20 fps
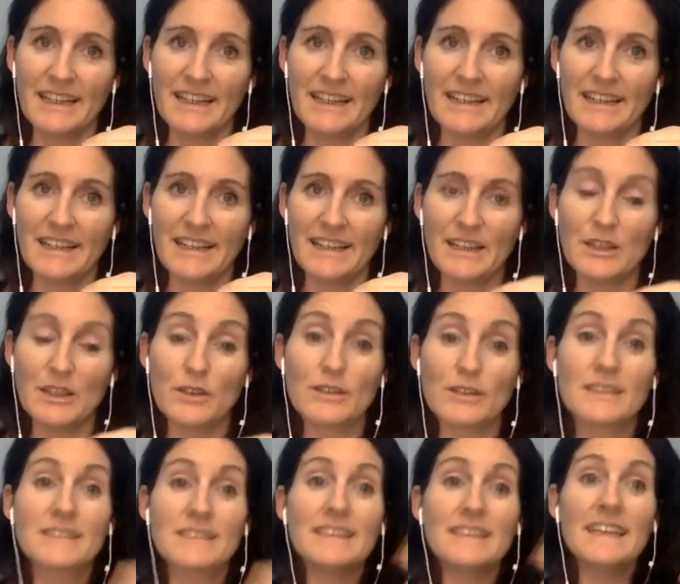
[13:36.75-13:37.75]
and then you'll
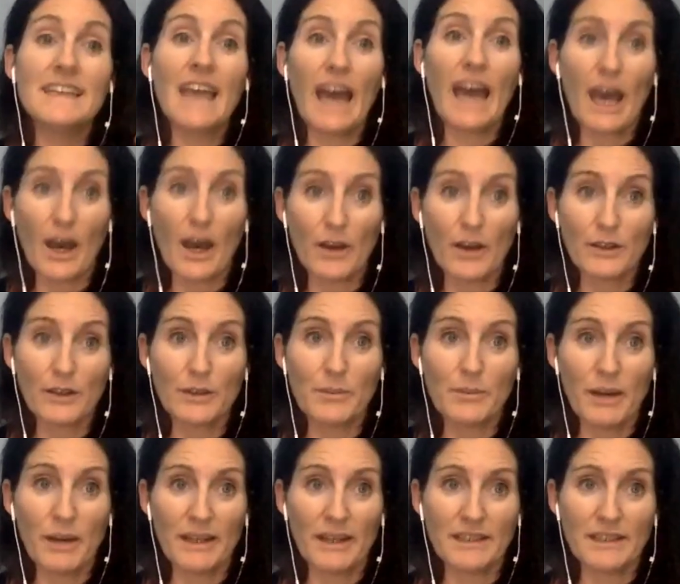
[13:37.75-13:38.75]
see how your
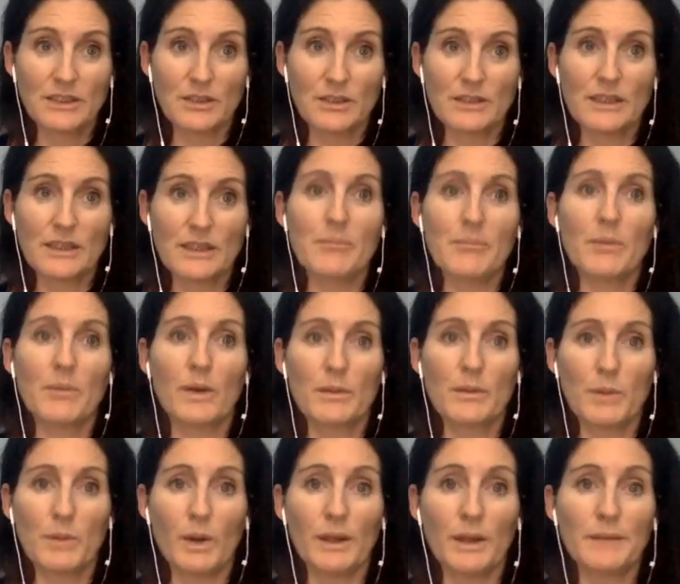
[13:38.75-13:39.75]
body shows up more and
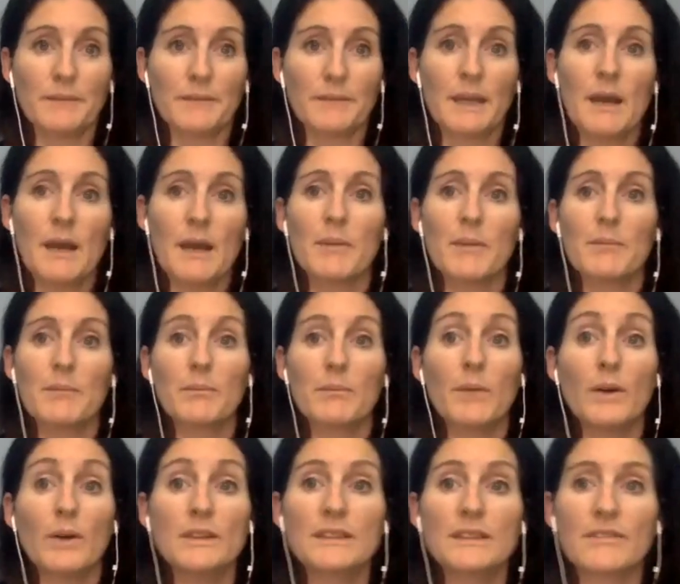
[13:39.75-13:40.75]
more but
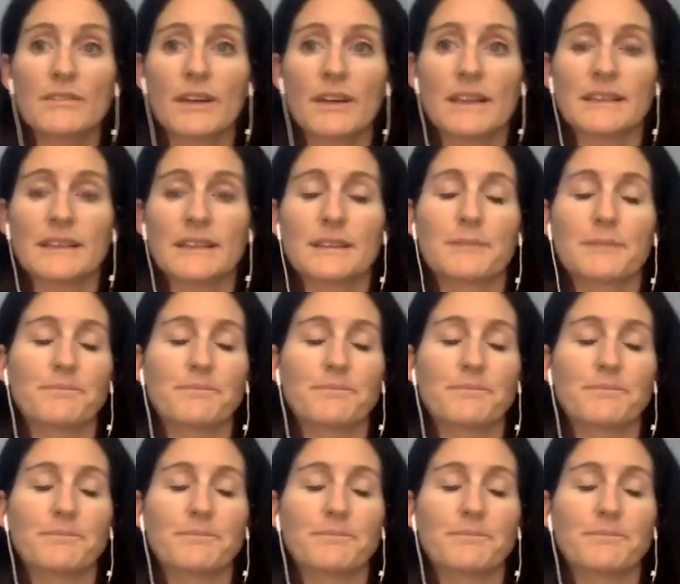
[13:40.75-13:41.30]
most of us